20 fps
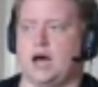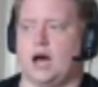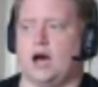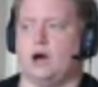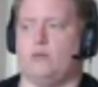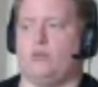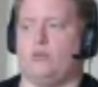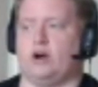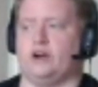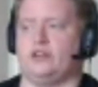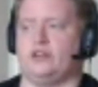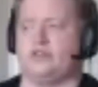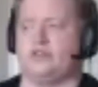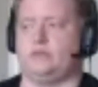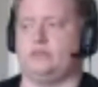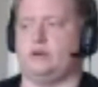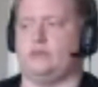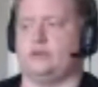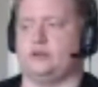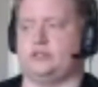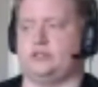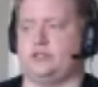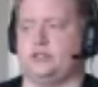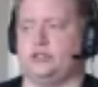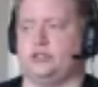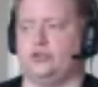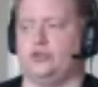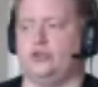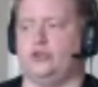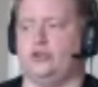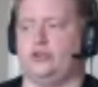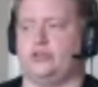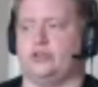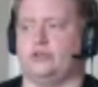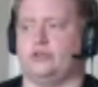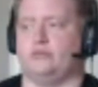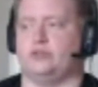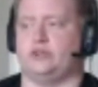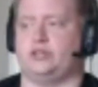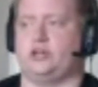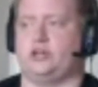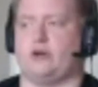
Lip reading: One of them was the dude that